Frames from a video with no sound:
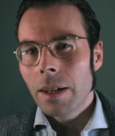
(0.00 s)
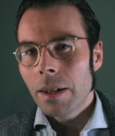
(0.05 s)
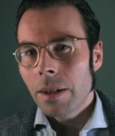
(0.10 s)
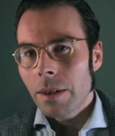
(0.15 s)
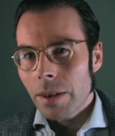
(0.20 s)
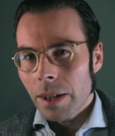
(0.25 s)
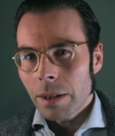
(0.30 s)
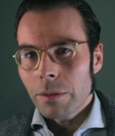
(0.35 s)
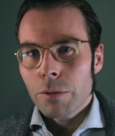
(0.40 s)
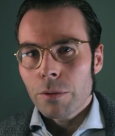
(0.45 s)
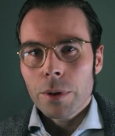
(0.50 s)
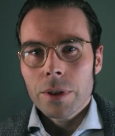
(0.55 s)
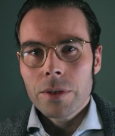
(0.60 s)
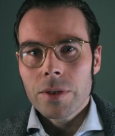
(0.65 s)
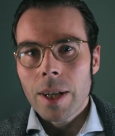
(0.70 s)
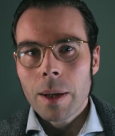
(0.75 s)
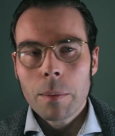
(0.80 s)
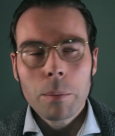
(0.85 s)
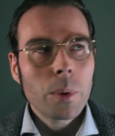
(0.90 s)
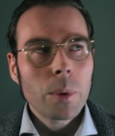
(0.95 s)
Think, for
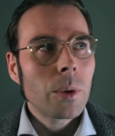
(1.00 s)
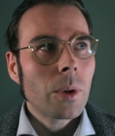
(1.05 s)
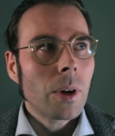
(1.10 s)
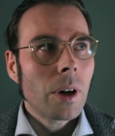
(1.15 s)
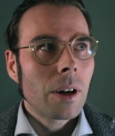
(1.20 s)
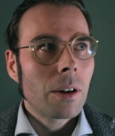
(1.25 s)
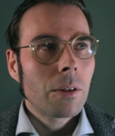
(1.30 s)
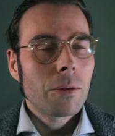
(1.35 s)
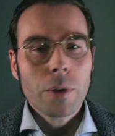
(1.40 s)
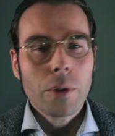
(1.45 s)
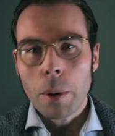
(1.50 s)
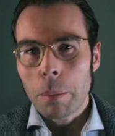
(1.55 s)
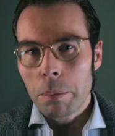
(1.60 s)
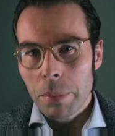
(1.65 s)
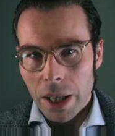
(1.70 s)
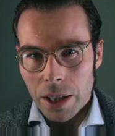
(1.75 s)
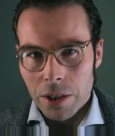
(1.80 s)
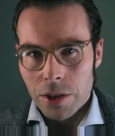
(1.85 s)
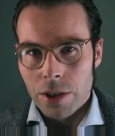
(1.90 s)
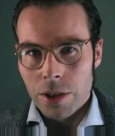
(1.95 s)
example, of a
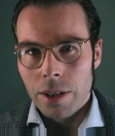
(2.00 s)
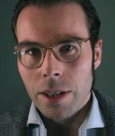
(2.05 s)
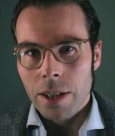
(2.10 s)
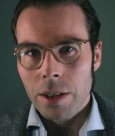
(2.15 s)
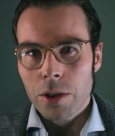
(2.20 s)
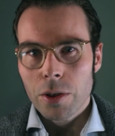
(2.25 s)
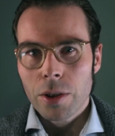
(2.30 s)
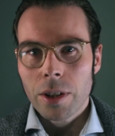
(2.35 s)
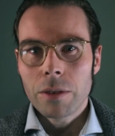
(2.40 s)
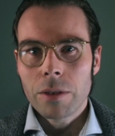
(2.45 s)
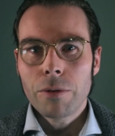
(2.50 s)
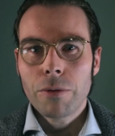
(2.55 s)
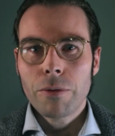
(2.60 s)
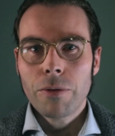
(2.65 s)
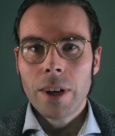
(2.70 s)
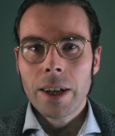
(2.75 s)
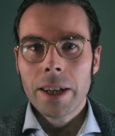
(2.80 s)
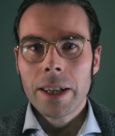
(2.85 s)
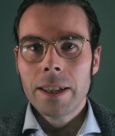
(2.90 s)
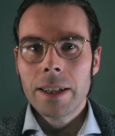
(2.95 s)
picture that you can
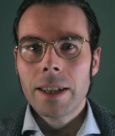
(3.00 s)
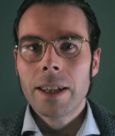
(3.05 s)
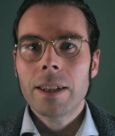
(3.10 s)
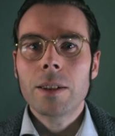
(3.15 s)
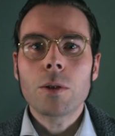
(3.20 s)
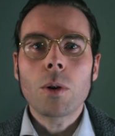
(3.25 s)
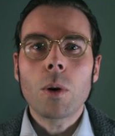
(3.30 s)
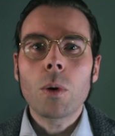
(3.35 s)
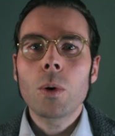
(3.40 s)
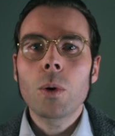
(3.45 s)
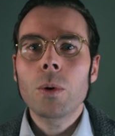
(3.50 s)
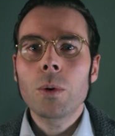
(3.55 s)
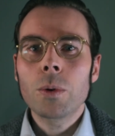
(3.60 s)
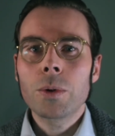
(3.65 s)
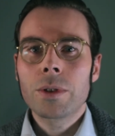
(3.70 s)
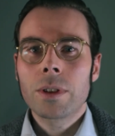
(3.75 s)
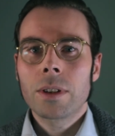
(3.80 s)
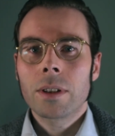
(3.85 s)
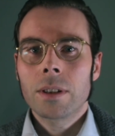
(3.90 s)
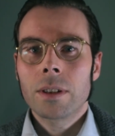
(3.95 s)
find in an
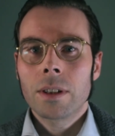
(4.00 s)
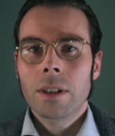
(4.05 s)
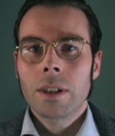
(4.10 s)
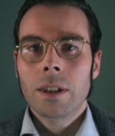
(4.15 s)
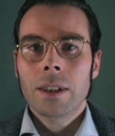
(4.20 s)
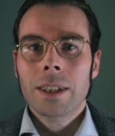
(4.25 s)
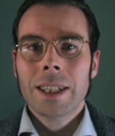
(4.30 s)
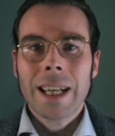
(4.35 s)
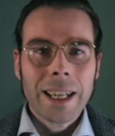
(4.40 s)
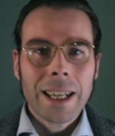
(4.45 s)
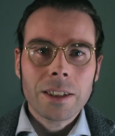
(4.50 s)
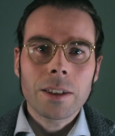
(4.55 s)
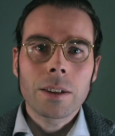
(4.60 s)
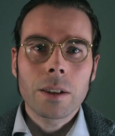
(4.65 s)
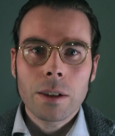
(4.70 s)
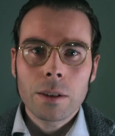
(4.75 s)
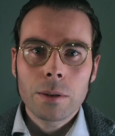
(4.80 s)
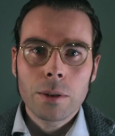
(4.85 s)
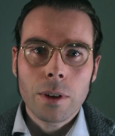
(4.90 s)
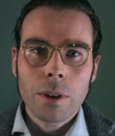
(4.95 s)
old
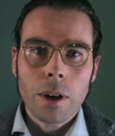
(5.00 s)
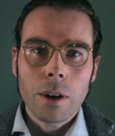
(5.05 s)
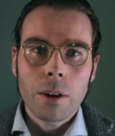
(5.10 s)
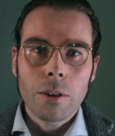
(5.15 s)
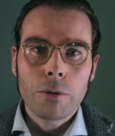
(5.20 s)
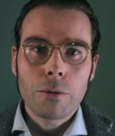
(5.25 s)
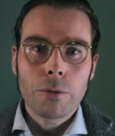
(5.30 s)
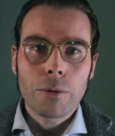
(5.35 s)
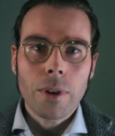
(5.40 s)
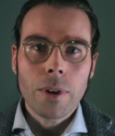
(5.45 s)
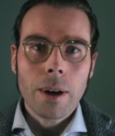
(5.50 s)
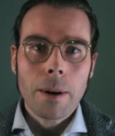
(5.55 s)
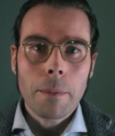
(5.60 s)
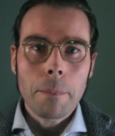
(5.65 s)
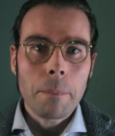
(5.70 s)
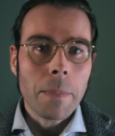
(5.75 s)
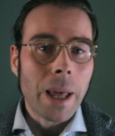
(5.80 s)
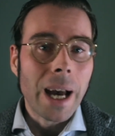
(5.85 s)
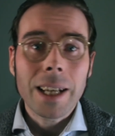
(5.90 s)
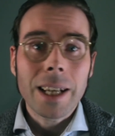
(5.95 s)
catalogue of
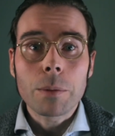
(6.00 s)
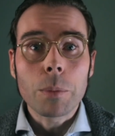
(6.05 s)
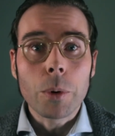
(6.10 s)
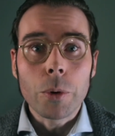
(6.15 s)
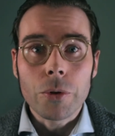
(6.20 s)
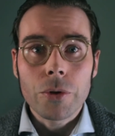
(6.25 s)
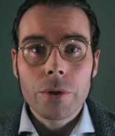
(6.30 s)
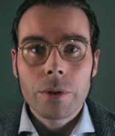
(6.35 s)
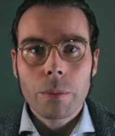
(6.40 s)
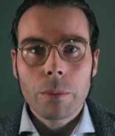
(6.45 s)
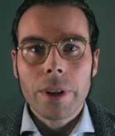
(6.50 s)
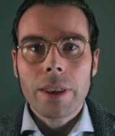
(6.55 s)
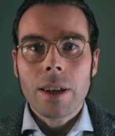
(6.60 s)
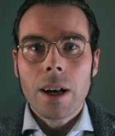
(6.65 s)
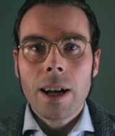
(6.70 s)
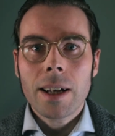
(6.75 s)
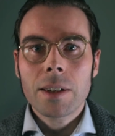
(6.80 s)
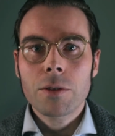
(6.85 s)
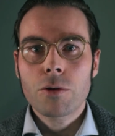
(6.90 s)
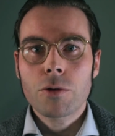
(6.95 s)
animals with
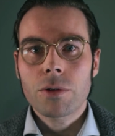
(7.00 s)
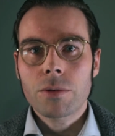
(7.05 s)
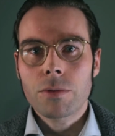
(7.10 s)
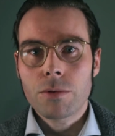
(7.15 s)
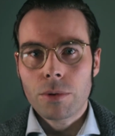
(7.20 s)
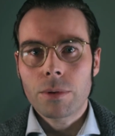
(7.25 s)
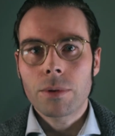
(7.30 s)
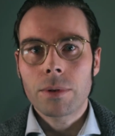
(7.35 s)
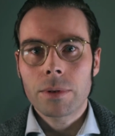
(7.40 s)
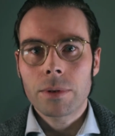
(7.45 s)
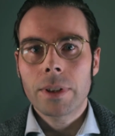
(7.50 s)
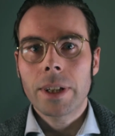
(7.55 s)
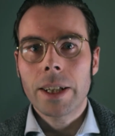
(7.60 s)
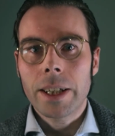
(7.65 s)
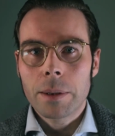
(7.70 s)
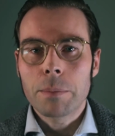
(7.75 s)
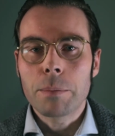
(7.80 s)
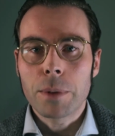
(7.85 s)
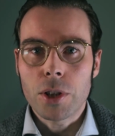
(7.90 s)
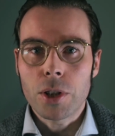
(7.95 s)
hand-drawn
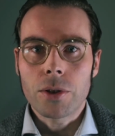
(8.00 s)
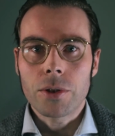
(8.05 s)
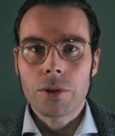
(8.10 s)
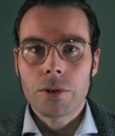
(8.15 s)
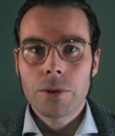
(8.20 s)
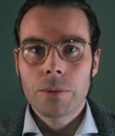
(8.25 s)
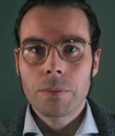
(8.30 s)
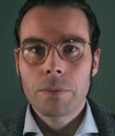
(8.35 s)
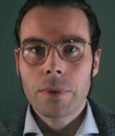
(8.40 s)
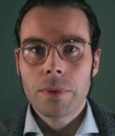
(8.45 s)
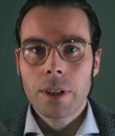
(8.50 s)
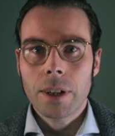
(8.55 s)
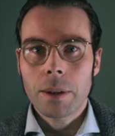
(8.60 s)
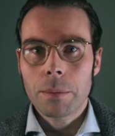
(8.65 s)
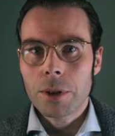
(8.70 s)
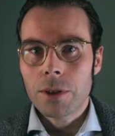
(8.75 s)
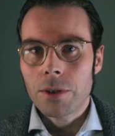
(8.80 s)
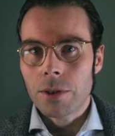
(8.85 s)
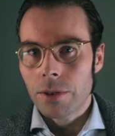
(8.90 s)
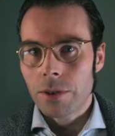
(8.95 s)

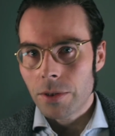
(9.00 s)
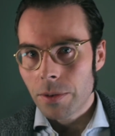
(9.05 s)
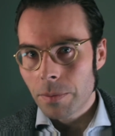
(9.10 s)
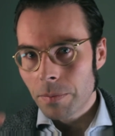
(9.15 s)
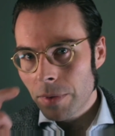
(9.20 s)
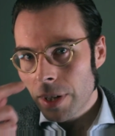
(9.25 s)
images.